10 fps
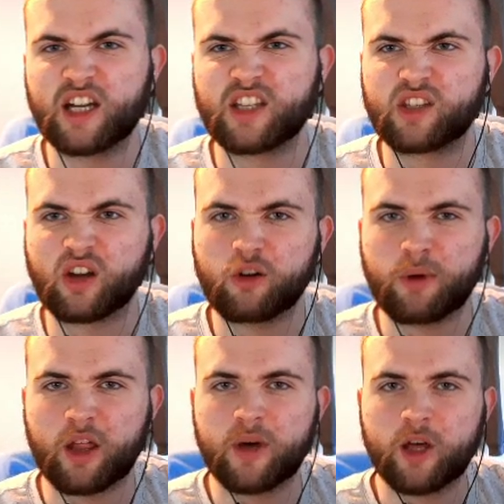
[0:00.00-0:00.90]
Don't know
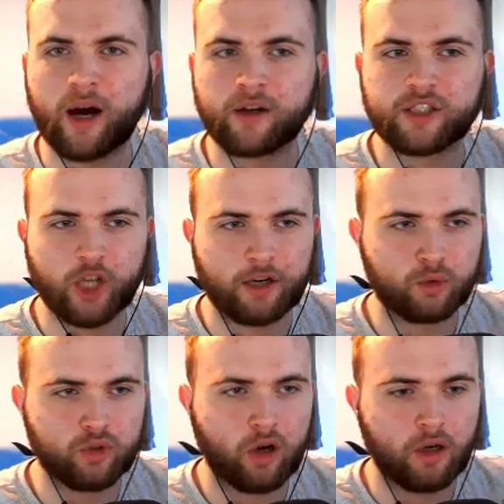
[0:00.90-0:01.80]
about the bit about his channel
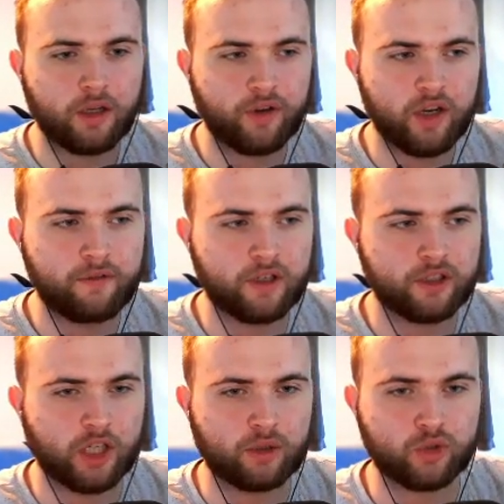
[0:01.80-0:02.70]
dying. If anything, his
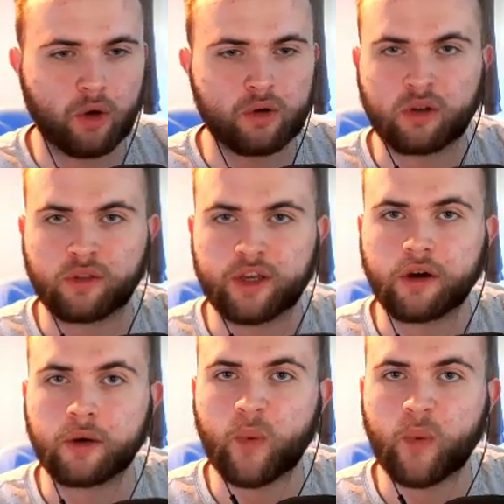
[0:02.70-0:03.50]
channel's going on the up.